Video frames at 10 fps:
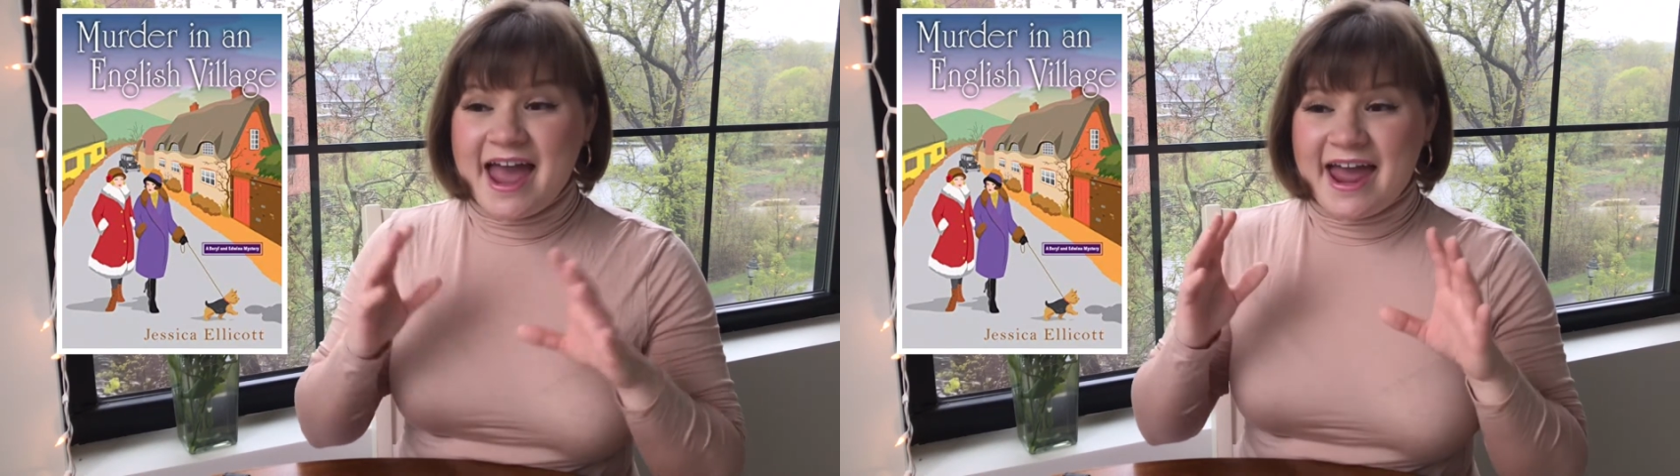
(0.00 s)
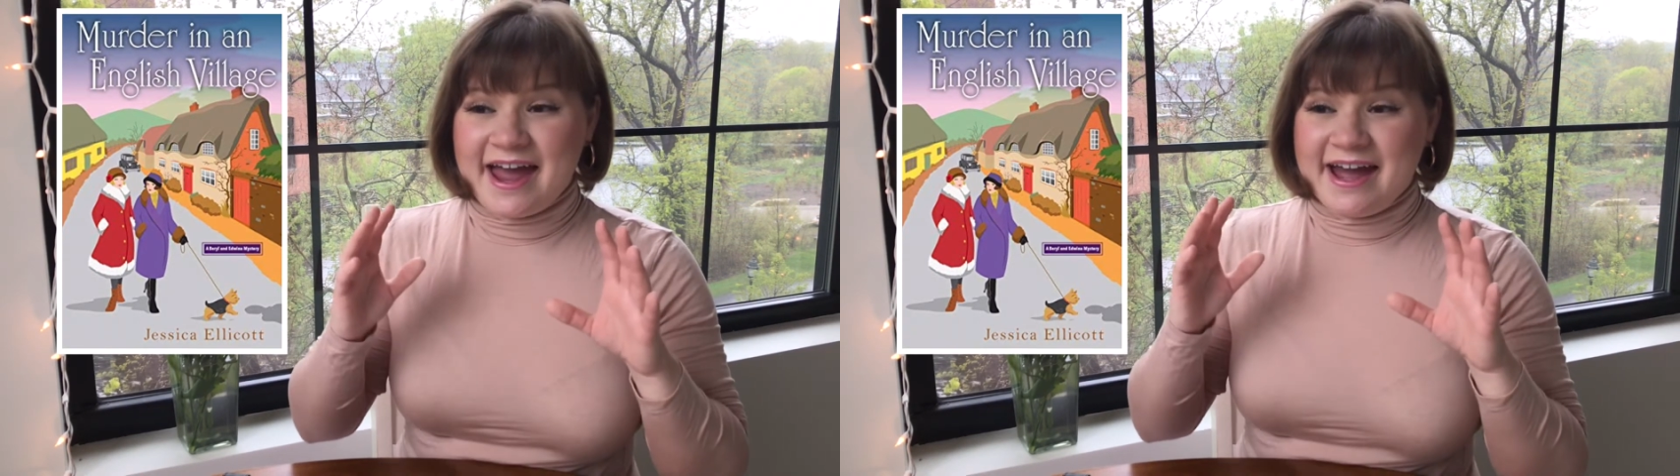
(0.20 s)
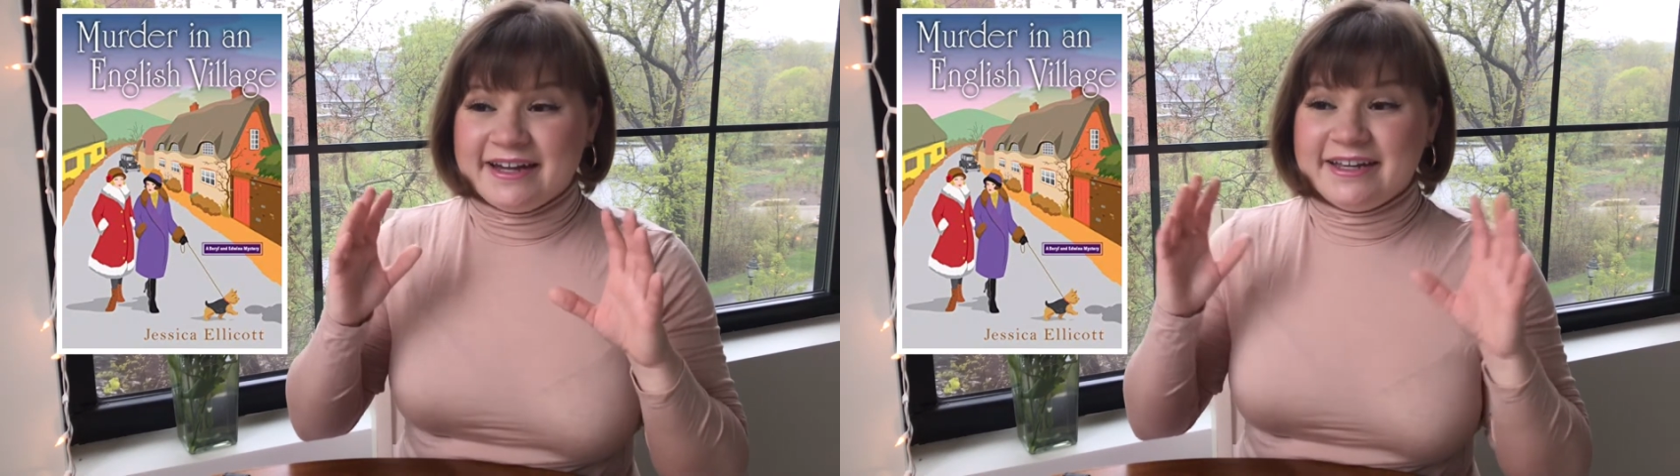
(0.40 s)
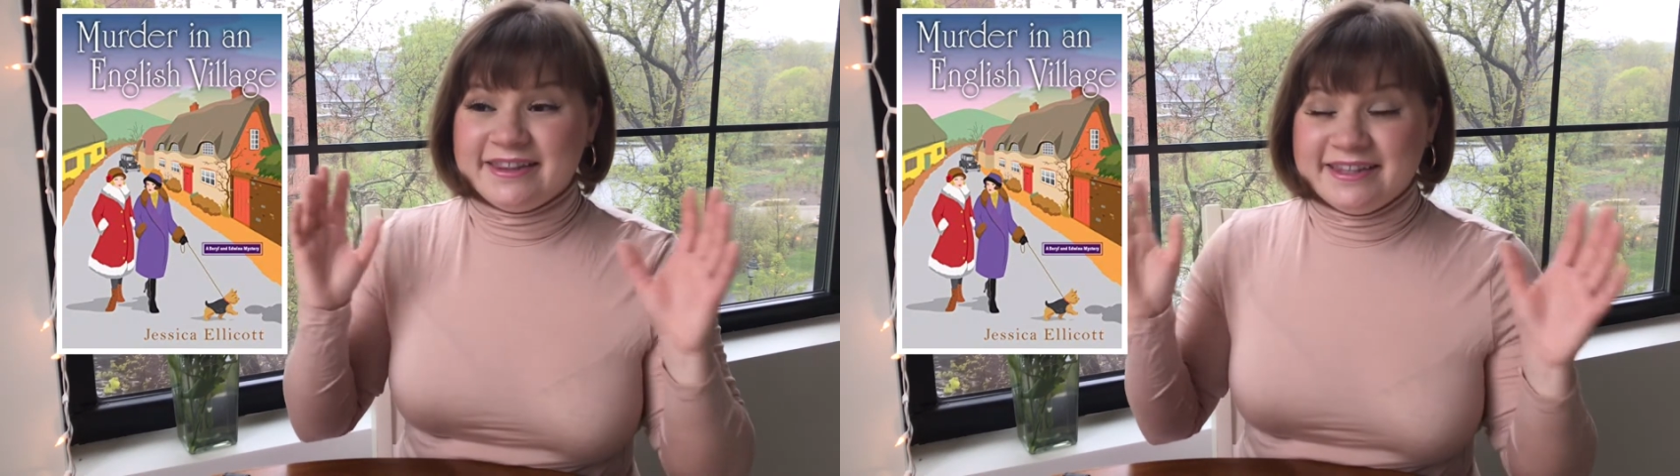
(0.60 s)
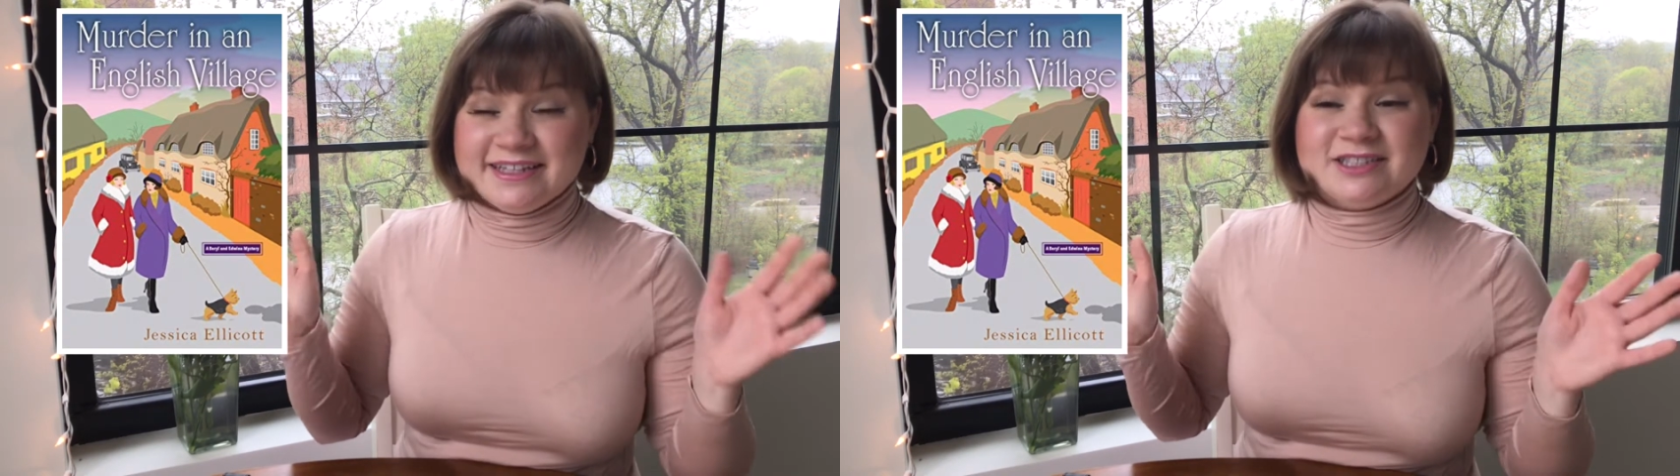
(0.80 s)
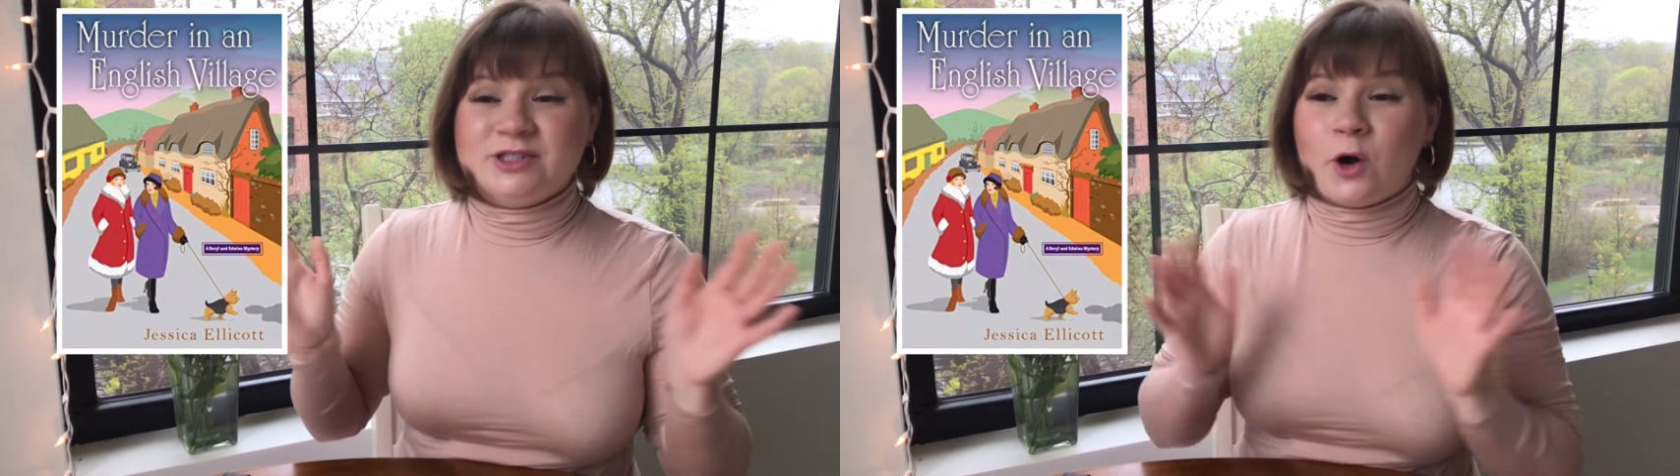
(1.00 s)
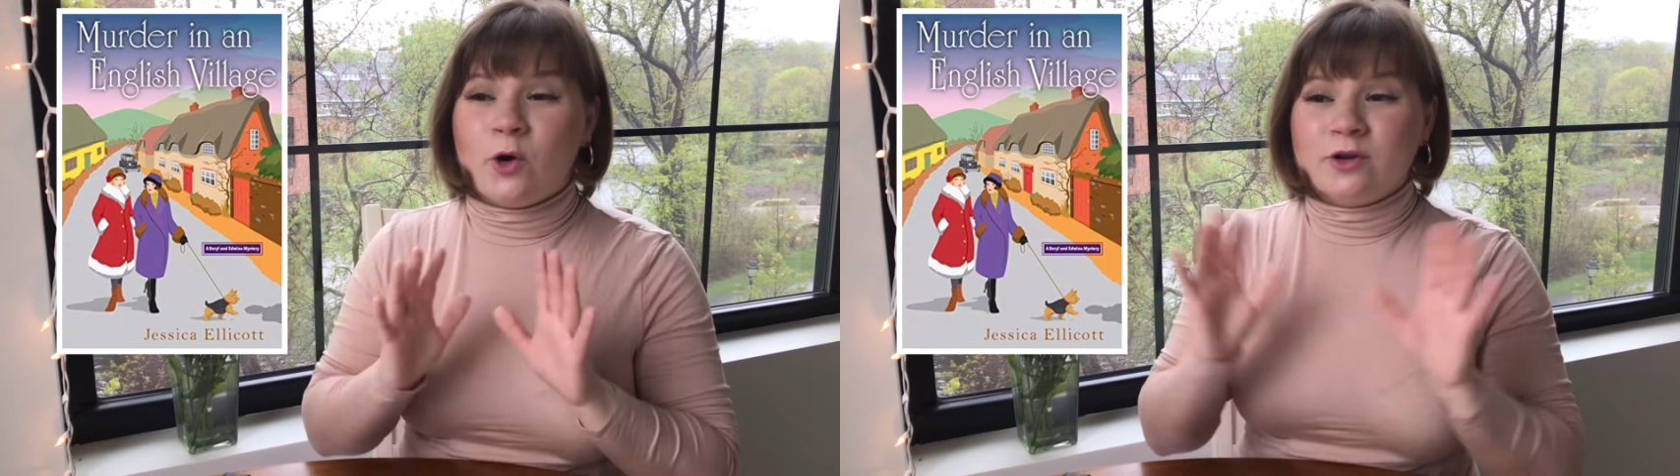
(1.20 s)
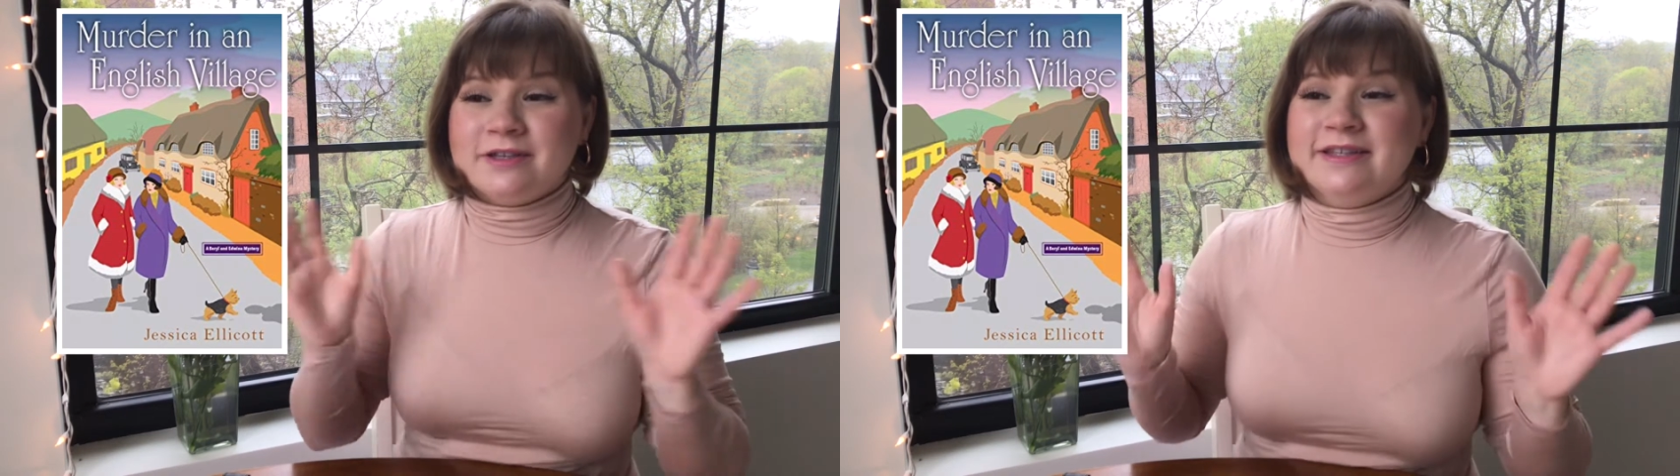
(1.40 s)
and this
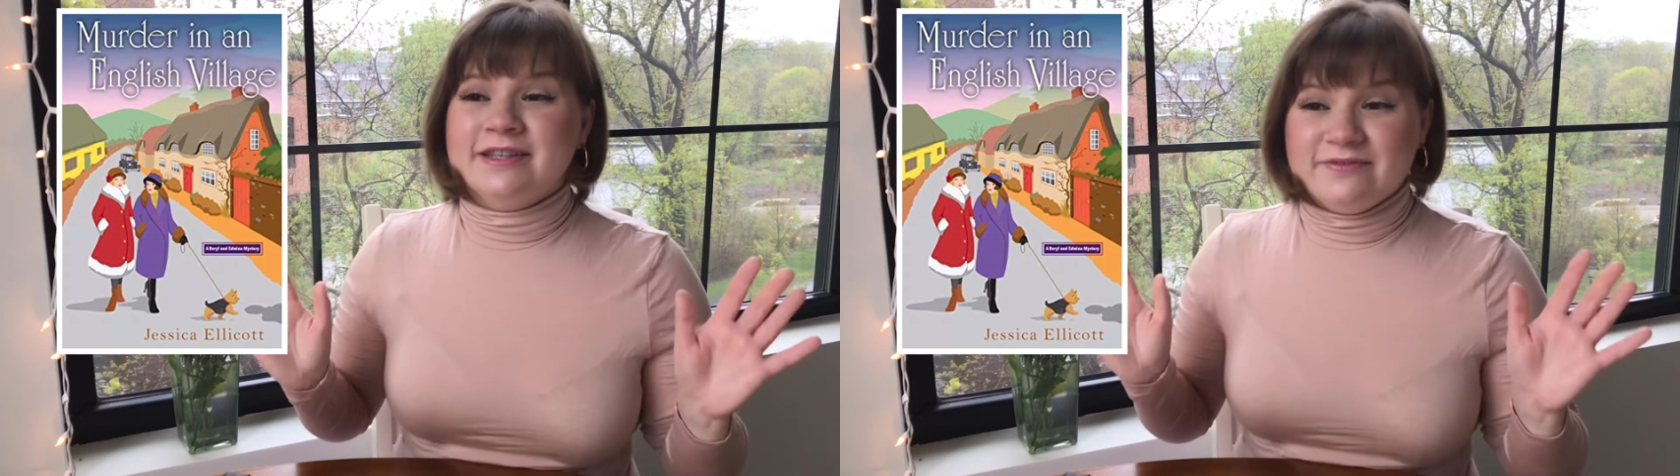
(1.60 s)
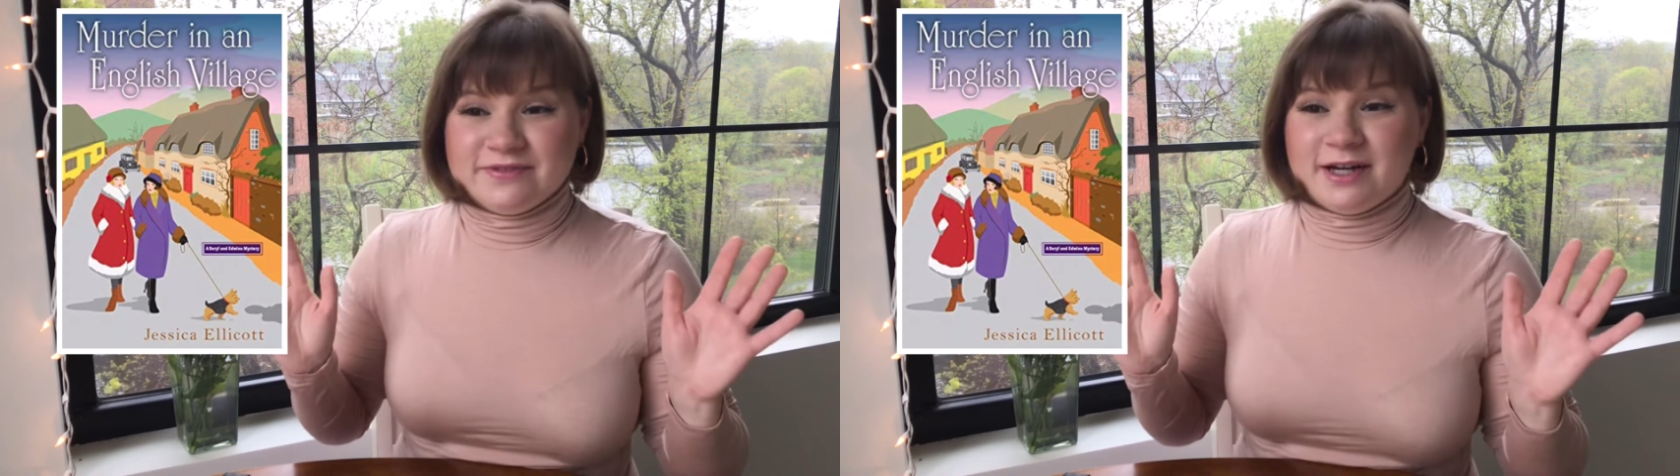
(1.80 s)
totally lived